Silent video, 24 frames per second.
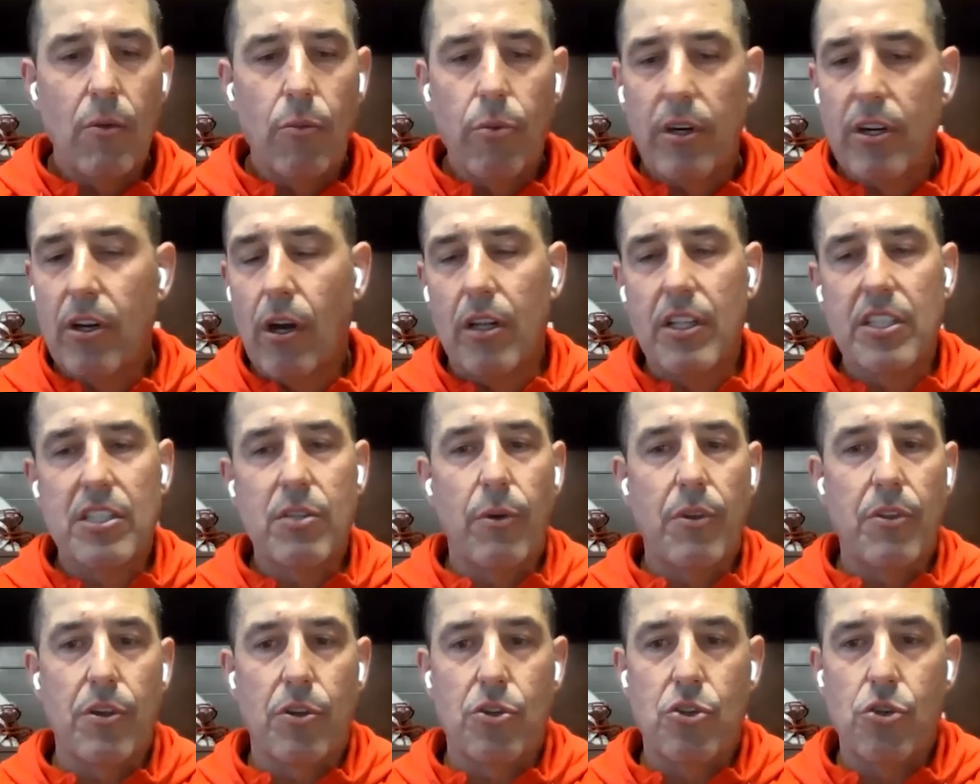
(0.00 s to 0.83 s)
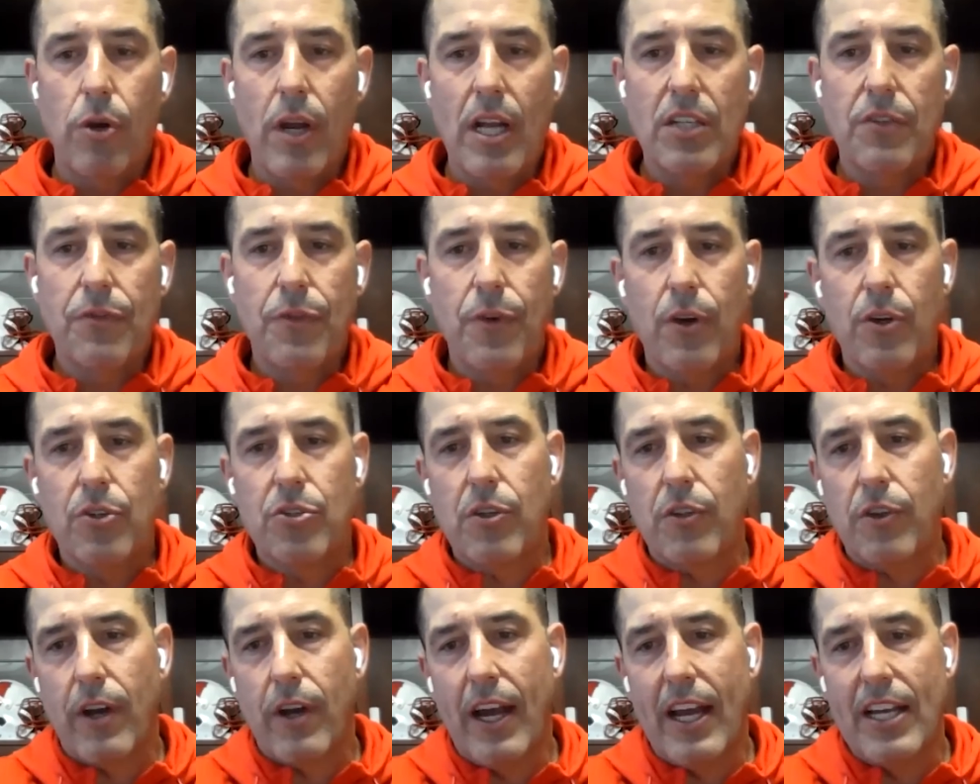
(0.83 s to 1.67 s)
regardless of whether they're
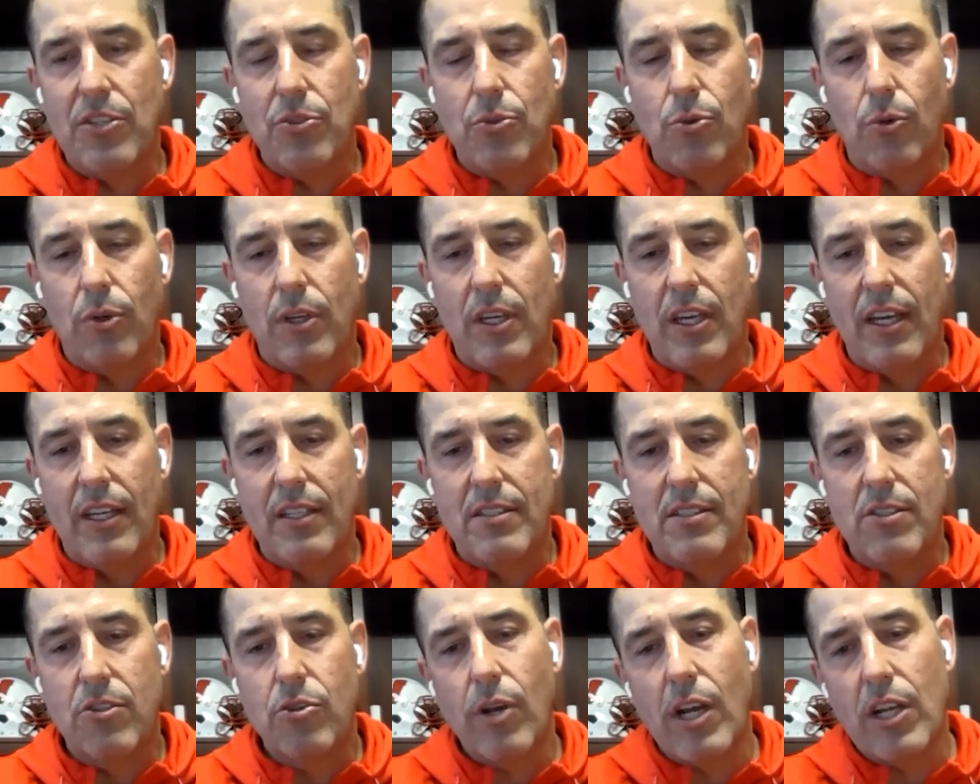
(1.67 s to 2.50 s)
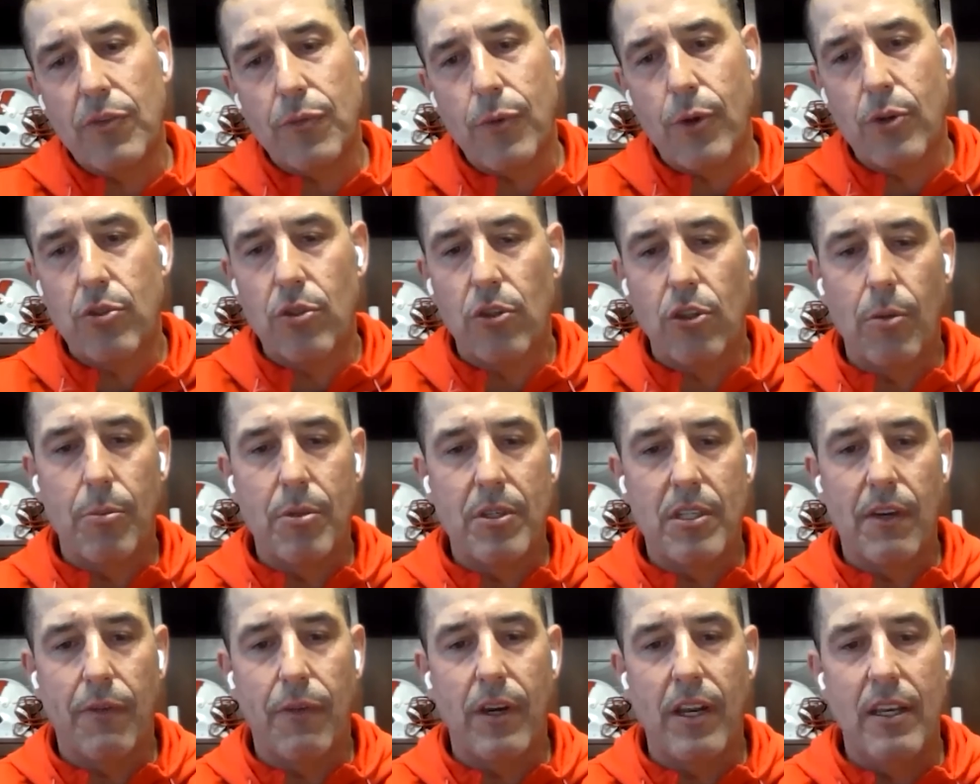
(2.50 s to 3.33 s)
transfers or they're high school kids, transfers are a little
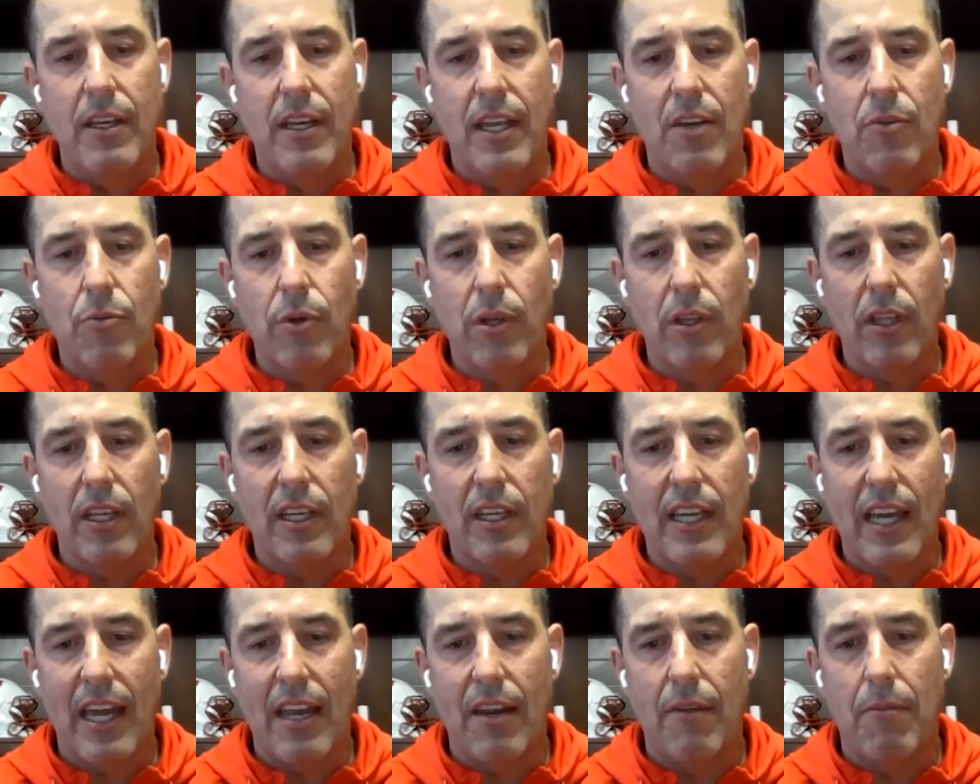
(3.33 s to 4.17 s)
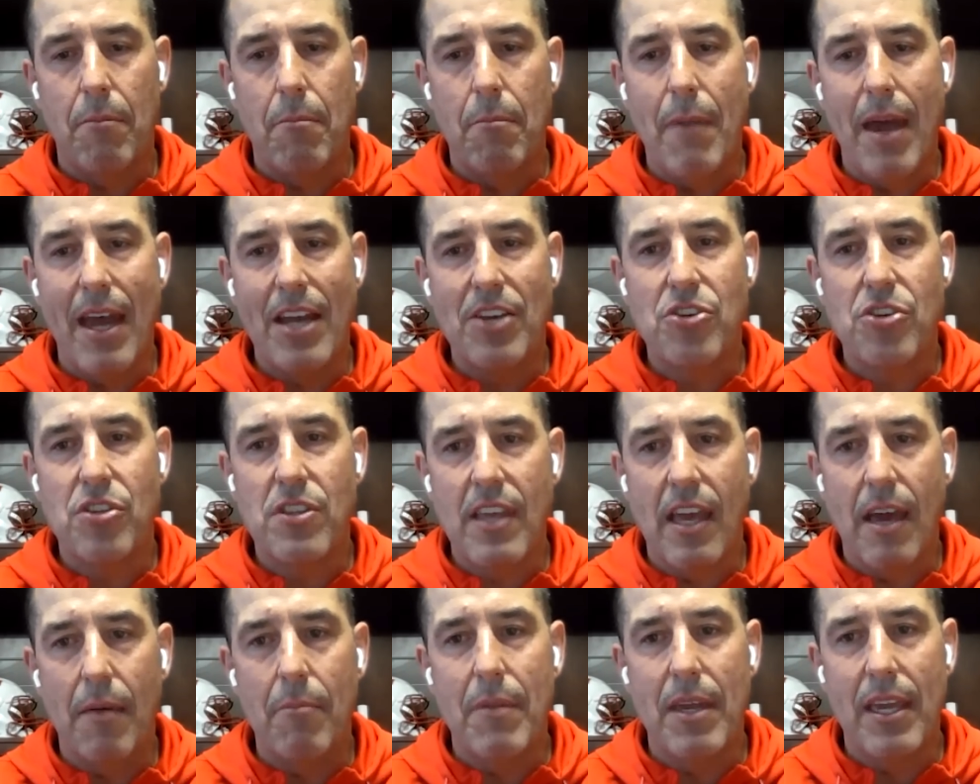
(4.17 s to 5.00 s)
bit different, and really kind of
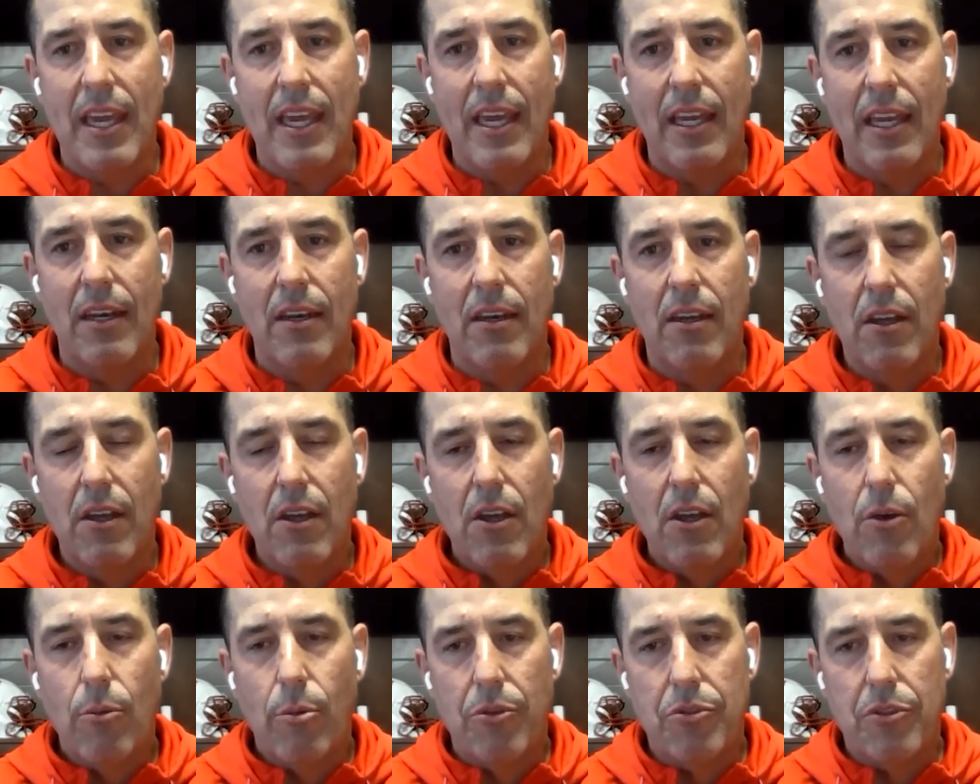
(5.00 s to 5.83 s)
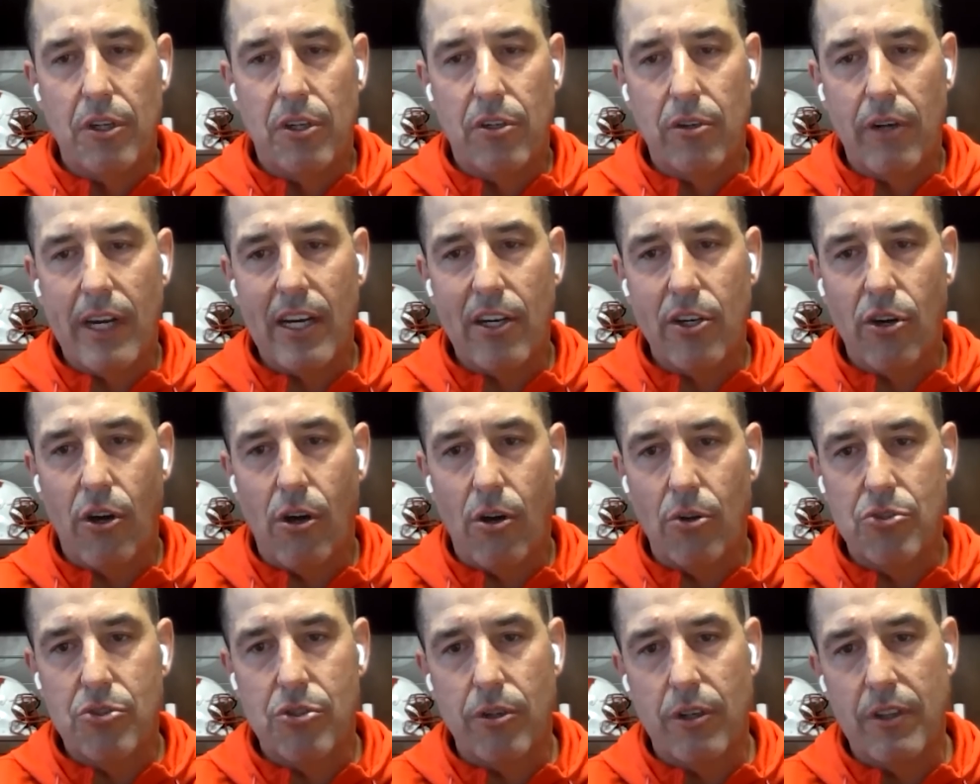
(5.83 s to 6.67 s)
mesh them in with the great
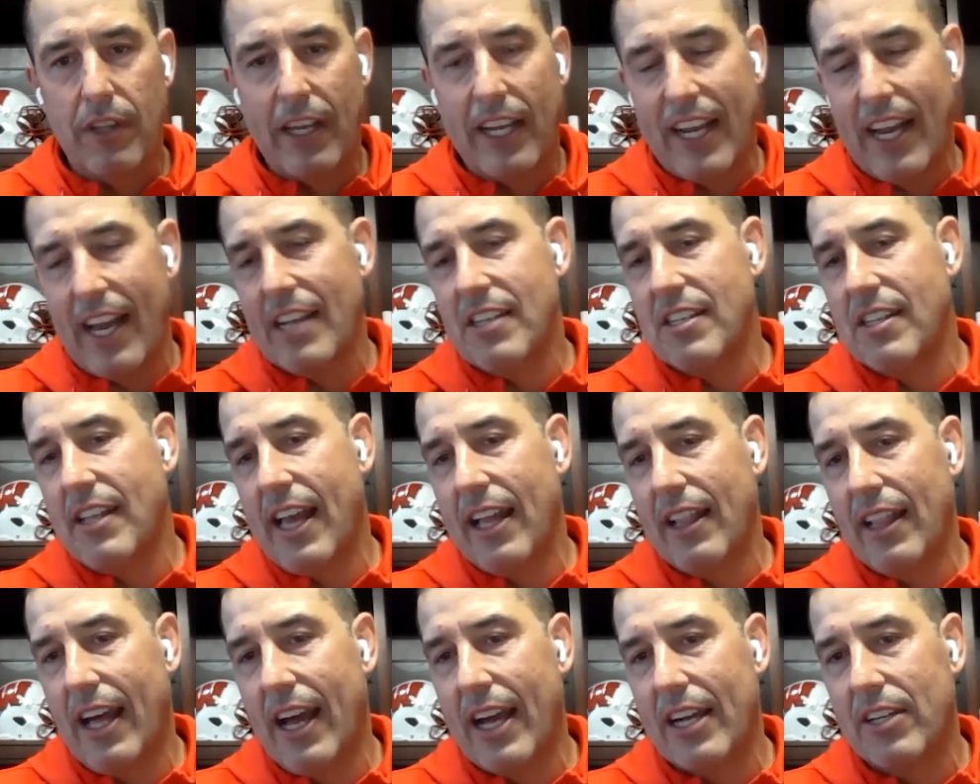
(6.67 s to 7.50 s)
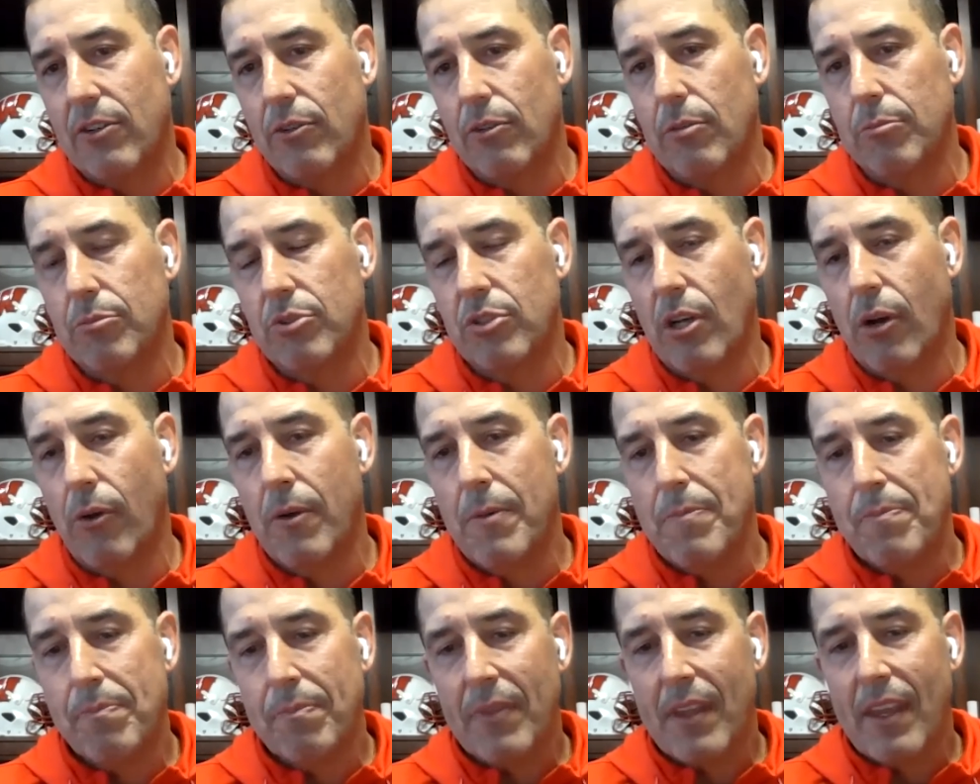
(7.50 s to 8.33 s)
culture and the guys in that locker room.
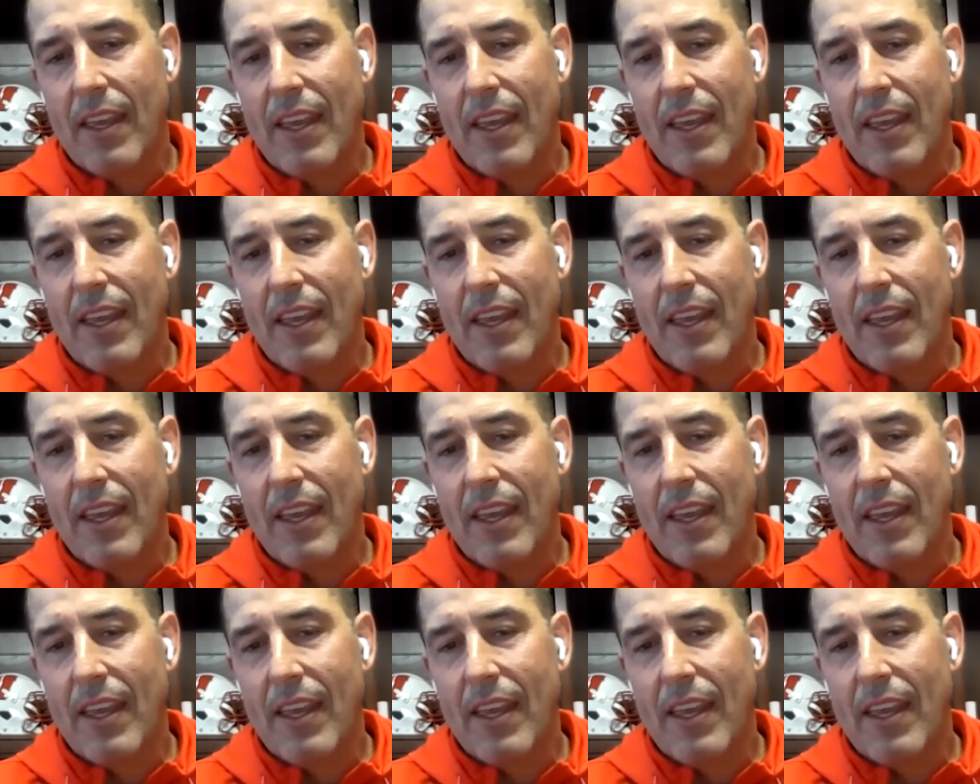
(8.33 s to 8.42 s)
So